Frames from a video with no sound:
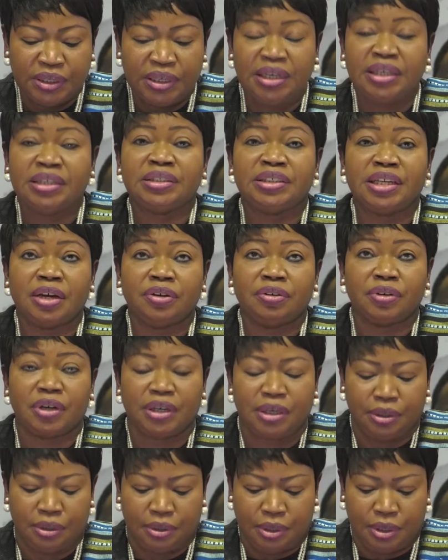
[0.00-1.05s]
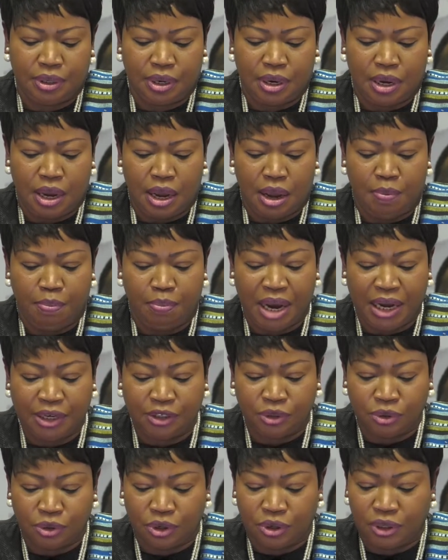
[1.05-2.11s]
In general, my
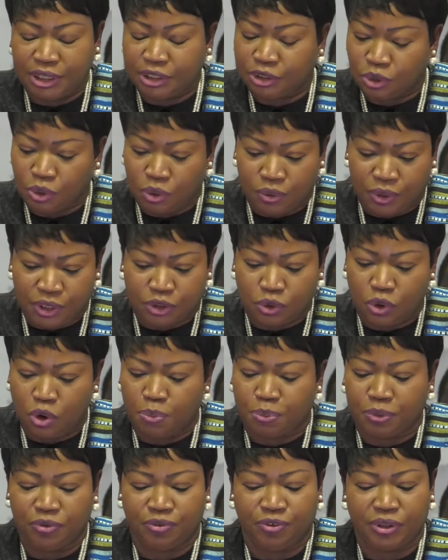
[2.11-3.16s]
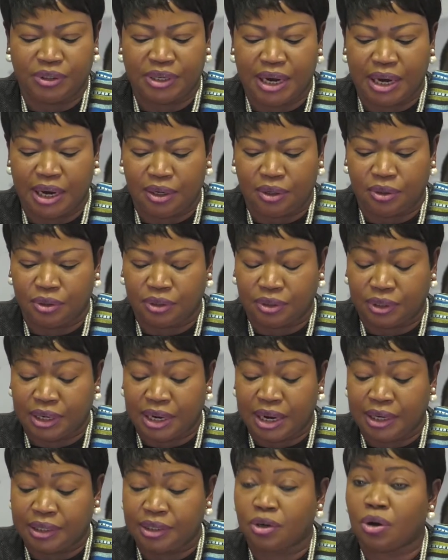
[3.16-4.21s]
door is always open for dialogue
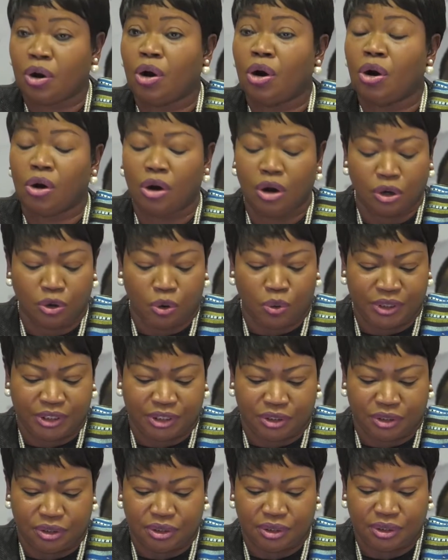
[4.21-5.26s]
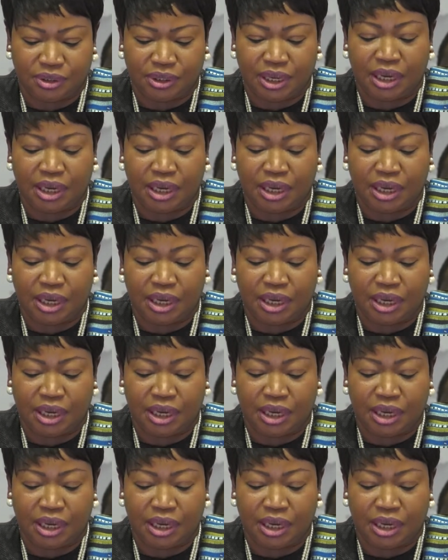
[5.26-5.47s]
regarding all questions